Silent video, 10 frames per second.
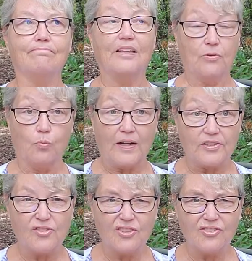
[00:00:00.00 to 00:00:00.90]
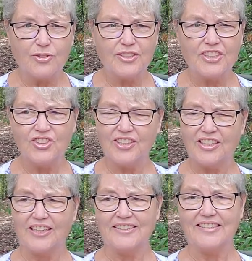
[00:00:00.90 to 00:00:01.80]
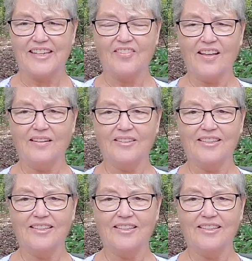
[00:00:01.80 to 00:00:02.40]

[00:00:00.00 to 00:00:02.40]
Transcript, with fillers: in the Western tradition, can I say that?